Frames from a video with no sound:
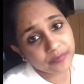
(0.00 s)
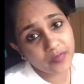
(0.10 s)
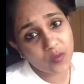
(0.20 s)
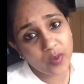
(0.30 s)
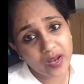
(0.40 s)

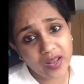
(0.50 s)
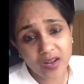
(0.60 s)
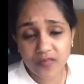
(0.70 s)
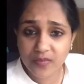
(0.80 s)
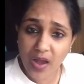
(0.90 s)
Well,
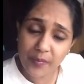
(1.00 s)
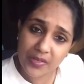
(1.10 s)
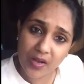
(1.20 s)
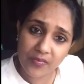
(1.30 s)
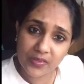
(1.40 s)
I'm in
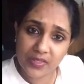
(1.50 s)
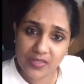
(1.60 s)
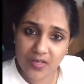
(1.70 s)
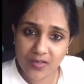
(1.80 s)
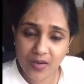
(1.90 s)
love with
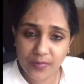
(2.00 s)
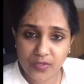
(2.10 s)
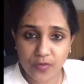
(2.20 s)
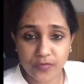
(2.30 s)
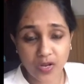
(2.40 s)
Instagram as
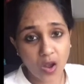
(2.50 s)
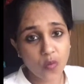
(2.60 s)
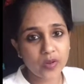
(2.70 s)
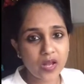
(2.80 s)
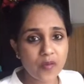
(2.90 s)
of now,
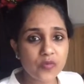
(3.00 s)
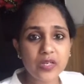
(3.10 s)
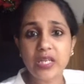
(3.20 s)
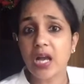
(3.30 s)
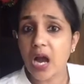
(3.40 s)
and I'm
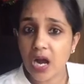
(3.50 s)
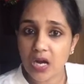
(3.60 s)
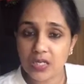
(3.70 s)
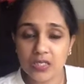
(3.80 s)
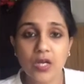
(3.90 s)
working
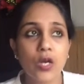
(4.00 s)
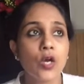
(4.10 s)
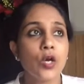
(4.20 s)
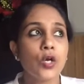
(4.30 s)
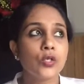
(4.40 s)
hard
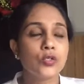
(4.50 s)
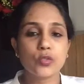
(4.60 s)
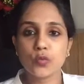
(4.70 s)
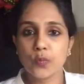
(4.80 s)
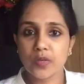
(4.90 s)

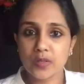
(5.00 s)
to build